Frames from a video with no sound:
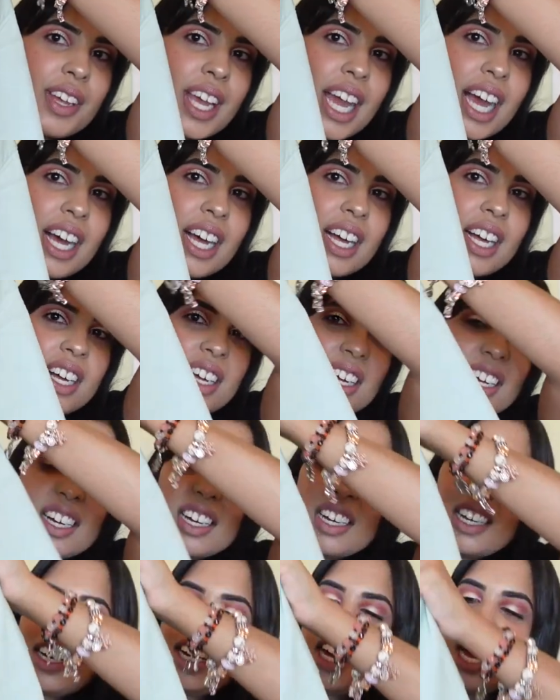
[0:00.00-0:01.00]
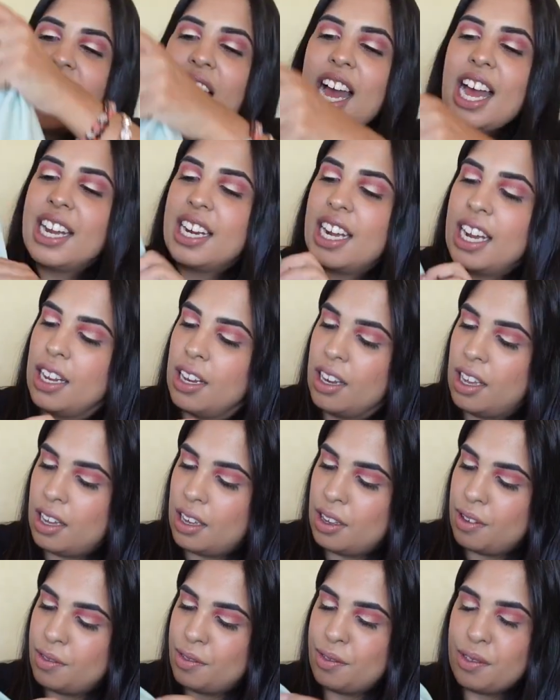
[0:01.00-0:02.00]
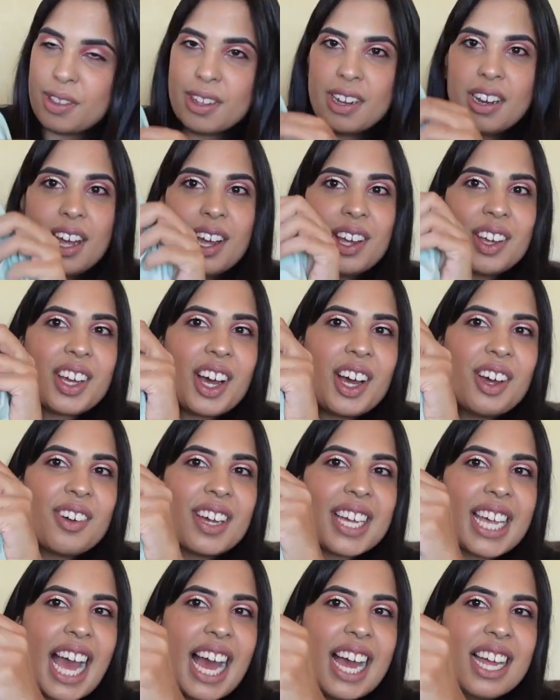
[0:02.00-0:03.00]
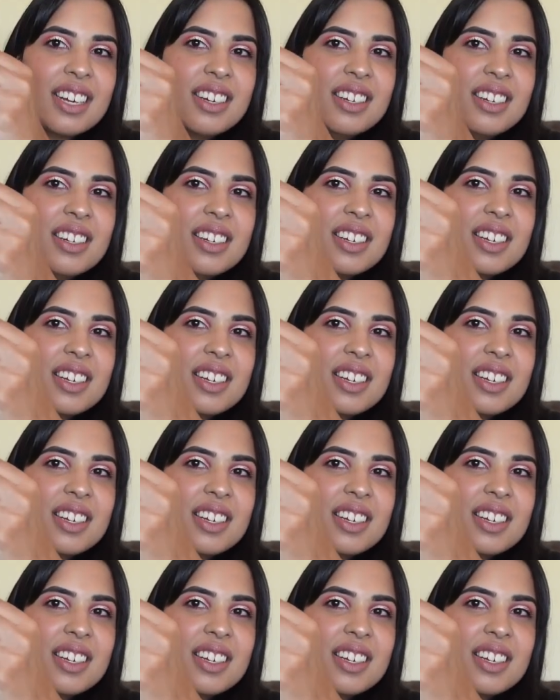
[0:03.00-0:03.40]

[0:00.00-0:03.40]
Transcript: yeah and I love the logo again